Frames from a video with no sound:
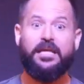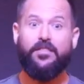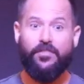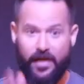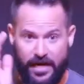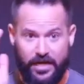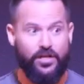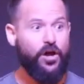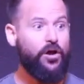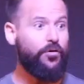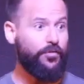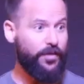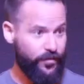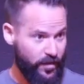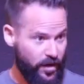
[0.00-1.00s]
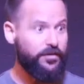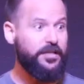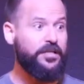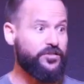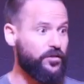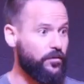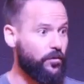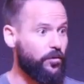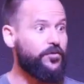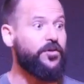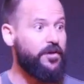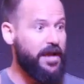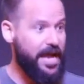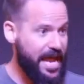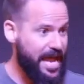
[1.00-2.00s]
They know that there is a Lord.
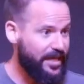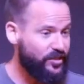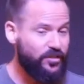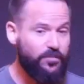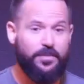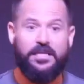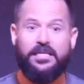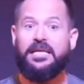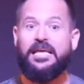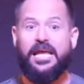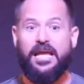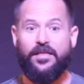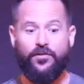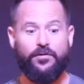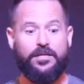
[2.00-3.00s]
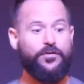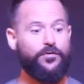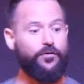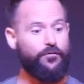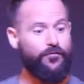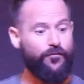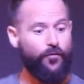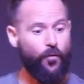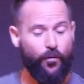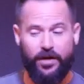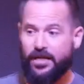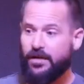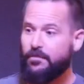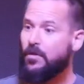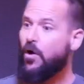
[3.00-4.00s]
There has to be, and they're either for
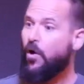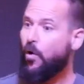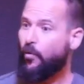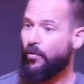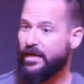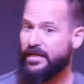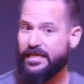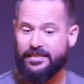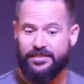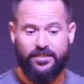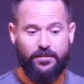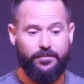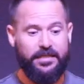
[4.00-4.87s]
him or against him.